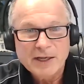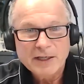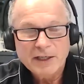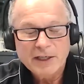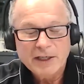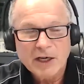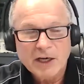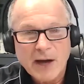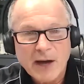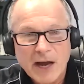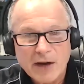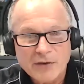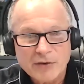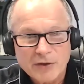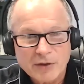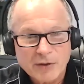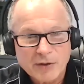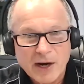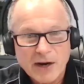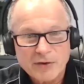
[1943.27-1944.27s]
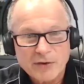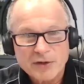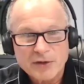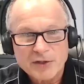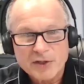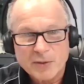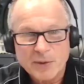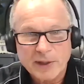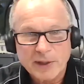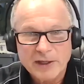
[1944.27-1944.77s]
$100 or
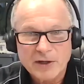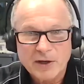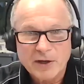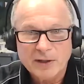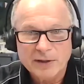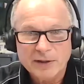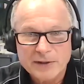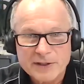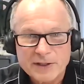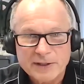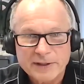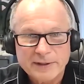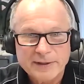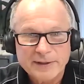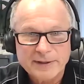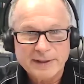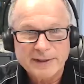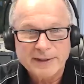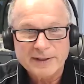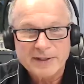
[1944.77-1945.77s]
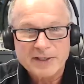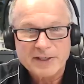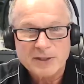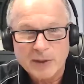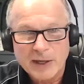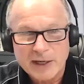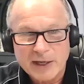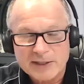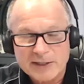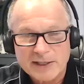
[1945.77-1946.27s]
$120 and still
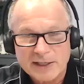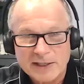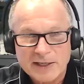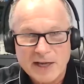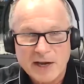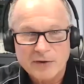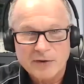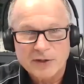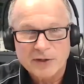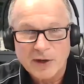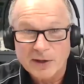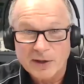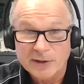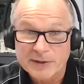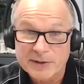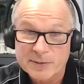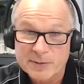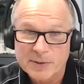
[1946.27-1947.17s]
get $600.